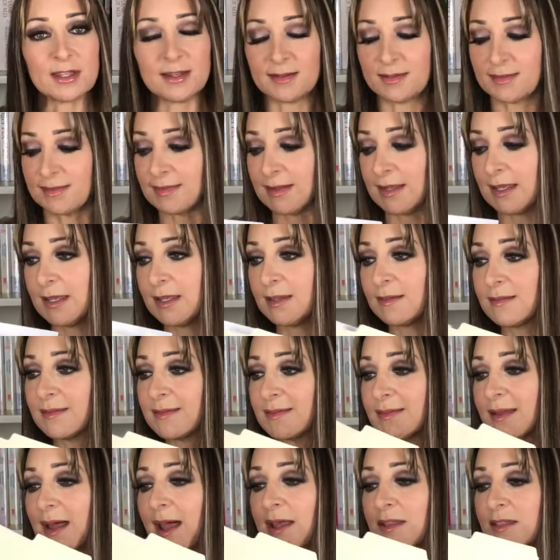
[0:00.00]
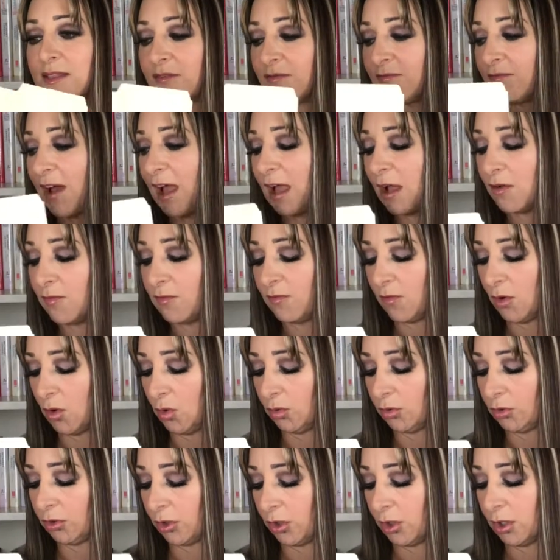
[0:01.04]
is inside the file
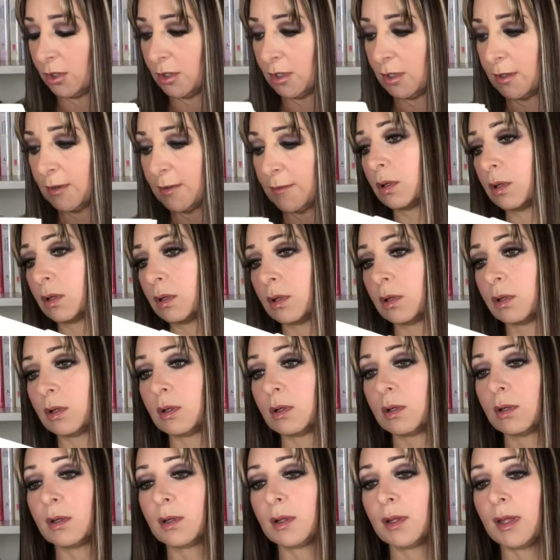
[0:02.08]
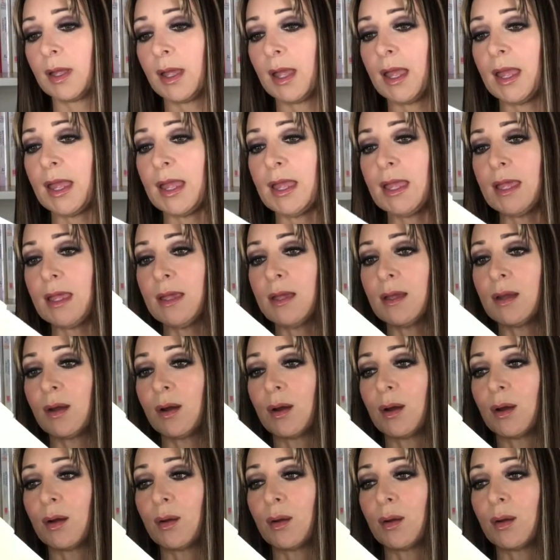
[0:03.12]
folder a